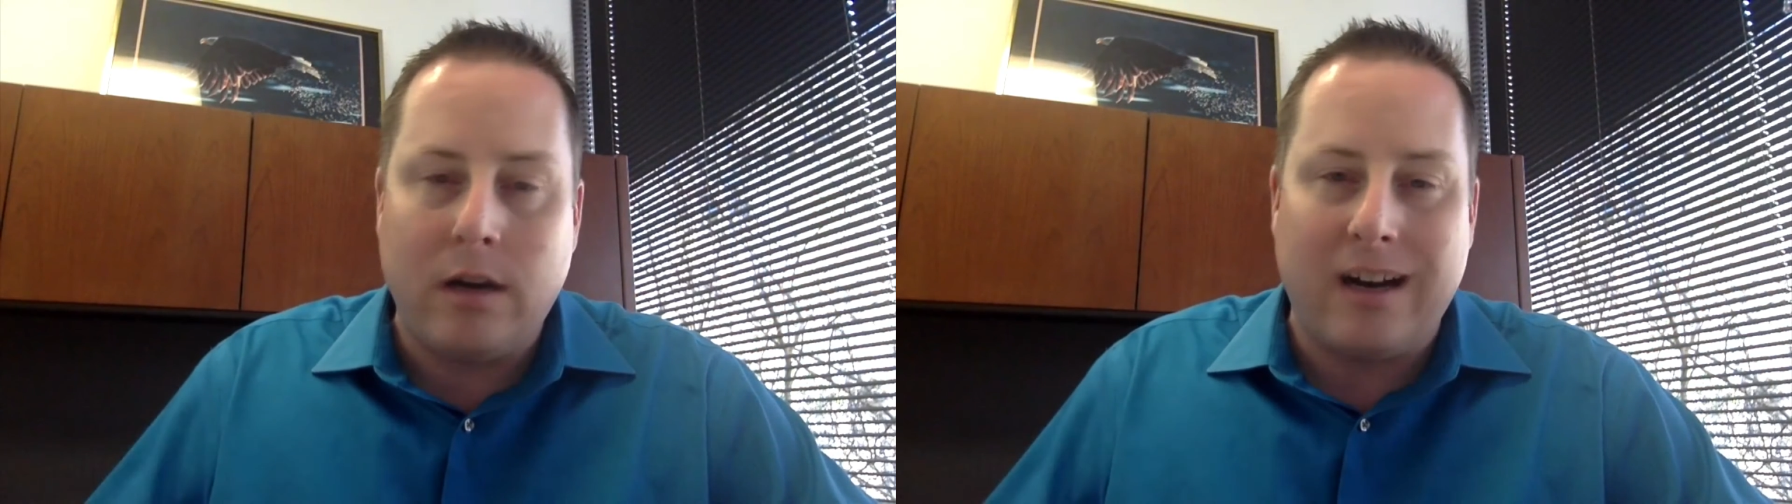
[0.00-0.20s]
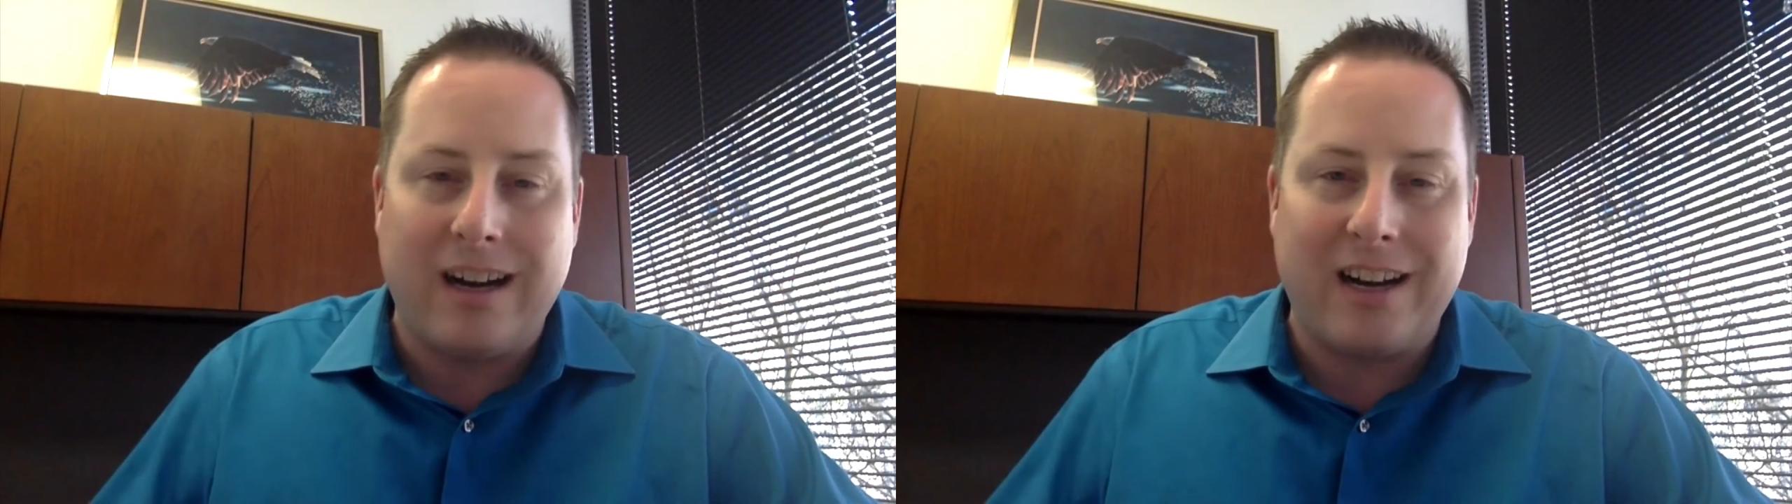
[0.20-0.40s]

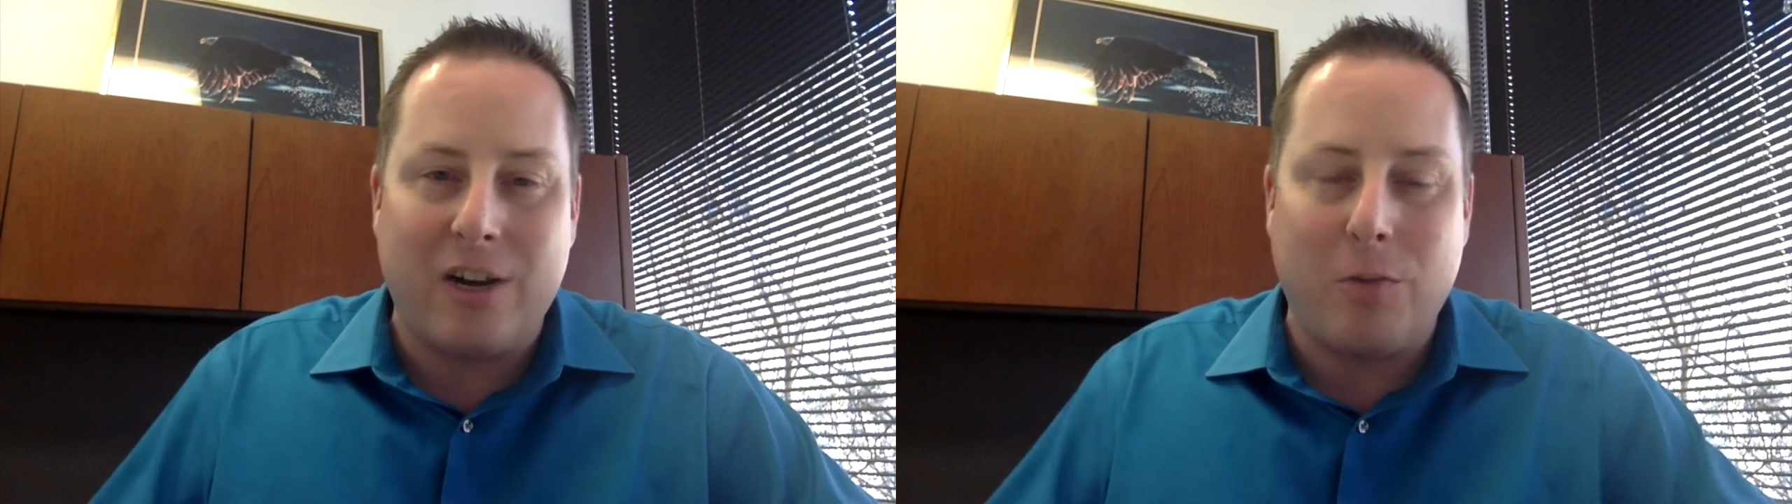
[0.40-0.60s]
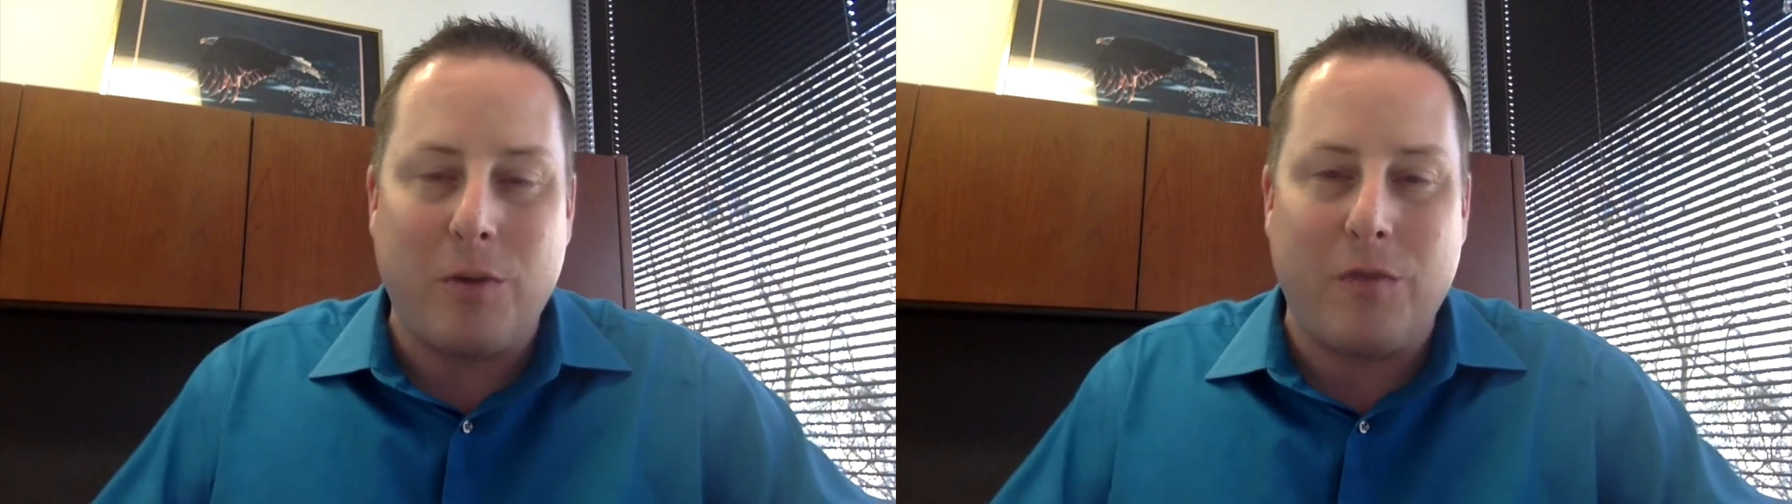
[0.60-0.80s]
I
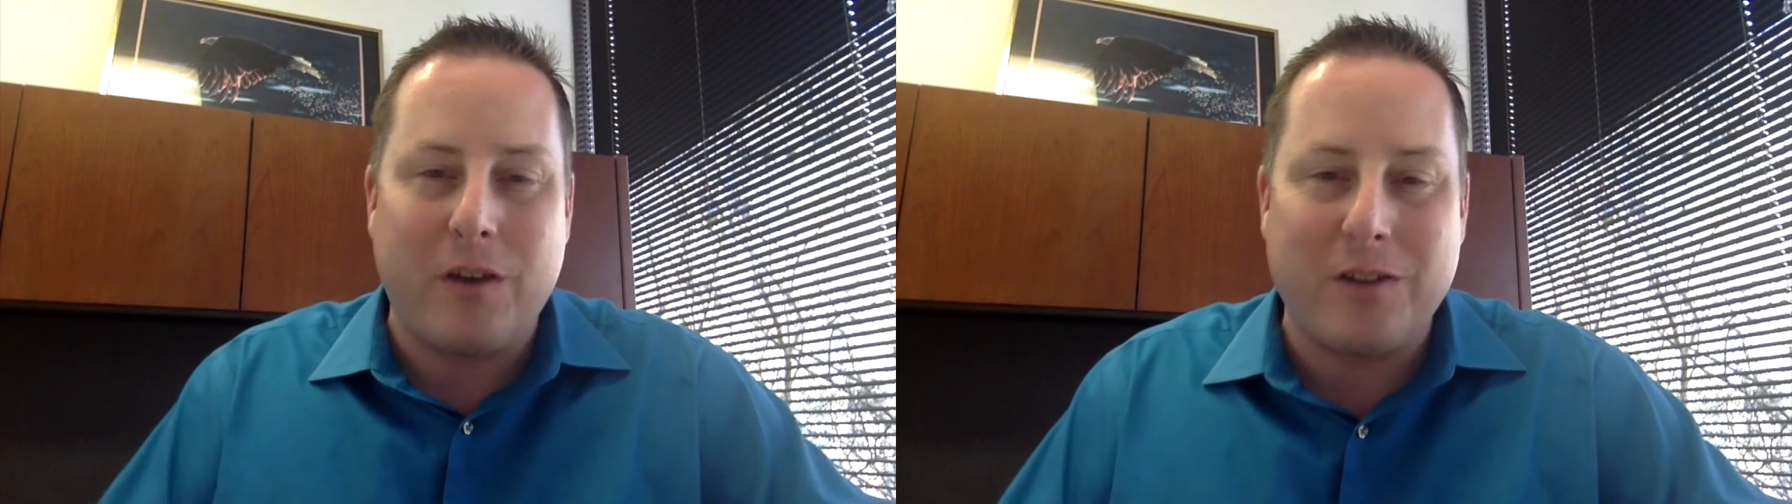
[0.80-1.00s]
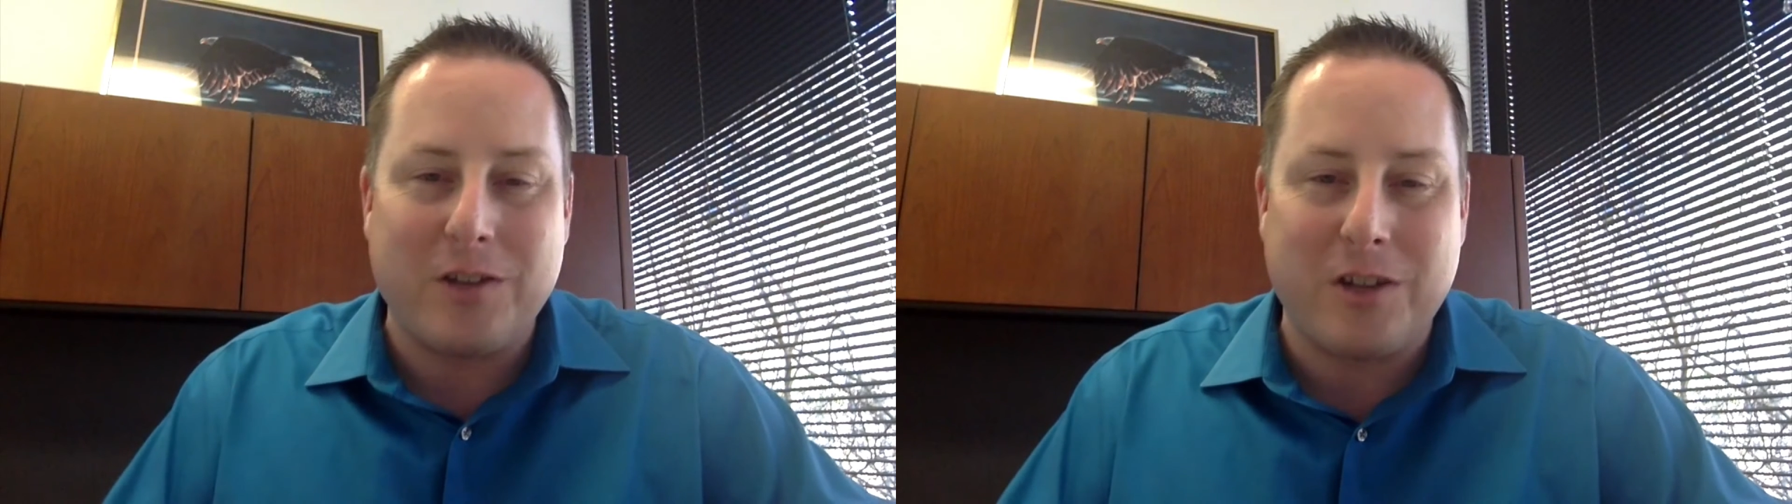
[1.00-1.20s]
hope you found this